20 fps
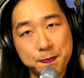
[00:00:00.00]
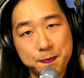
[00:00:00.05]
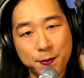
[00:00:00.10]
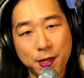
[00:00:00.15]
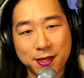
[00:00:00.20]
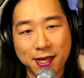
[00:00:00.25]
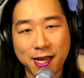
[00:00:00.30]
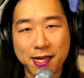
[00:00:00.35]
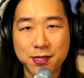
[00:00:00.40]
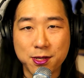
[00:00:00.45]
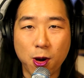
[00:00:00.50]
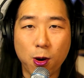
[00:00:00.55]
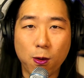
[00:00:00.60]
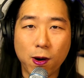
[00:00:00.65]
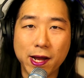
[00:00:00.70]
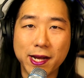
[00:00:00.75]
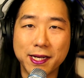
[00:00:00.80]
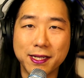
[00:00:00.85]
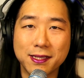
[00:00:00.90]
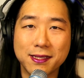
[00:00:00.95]
And that's all
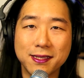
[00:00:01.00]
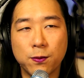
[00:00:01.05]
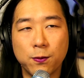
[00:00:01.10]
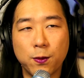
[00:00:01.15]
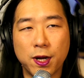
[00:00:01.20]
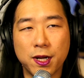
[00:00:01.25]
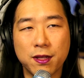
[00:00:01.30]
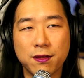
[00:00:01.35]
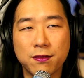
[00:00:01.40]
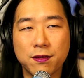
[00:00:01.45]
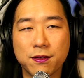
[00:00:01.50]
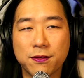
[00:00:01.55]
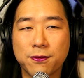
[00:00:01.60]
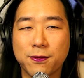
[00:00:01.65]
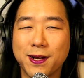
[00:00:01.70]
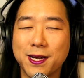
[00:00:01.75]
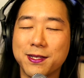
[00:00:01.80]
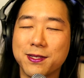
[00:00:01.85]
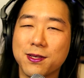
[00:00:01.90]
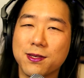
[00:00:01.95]
right. One of the
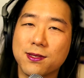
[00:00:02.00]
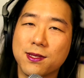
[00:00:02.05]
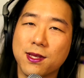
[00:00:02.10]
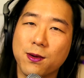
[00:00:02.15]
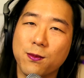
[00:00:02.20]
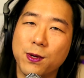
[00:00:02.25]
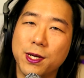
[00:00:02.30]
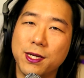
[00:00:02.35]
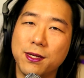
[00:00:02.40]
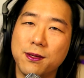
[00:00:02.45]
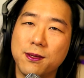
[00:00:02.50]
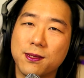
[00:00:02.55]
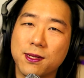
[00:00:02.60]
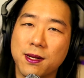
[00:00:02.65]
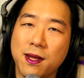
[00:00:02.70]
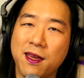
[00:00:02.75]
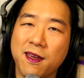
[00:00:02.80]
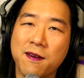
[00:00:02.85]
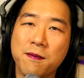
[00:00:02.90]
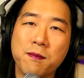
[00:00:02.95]
phrases that we use in
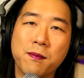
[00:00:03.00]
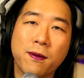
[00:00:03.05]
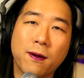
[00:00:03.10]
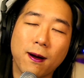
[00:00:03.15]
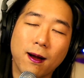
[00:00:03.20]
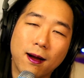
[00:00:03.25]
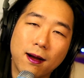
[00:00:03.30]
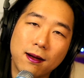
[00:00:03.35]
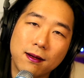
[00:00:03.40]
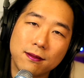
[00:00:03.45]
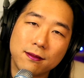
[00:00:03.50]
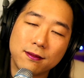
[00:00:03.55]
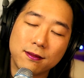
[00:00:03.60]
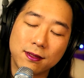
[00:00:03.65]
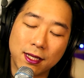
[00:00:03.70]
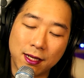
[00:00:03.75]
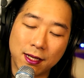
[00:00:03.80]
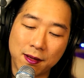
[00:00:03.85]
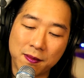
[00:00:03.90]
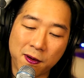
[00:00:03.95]

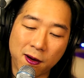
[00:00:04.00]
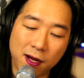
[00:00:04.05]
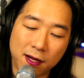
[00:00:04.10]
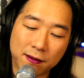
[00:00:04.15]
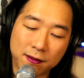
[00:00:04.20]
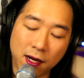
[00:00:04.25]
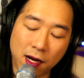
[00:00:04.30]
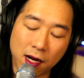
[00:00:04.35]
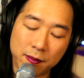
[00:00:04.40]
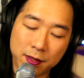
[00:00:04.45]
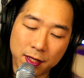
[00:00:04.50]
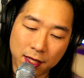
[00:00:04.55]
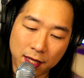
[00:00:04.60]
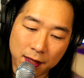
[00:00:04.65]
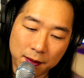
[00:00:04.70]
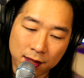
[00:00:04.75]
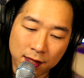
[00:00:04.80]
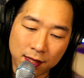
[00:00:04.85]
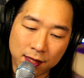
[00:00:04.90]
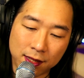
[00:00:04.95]
improv
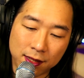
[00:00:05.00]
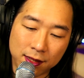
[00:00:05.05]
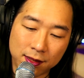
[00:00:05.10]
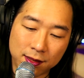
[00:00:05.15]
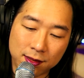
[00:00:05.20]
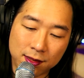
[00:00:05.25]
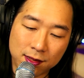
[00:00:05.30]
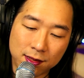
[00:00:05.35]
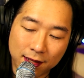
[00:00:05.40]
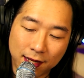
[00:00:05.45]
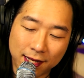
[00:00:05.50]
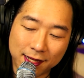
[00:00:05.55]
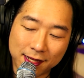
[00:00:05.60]
comedy is, and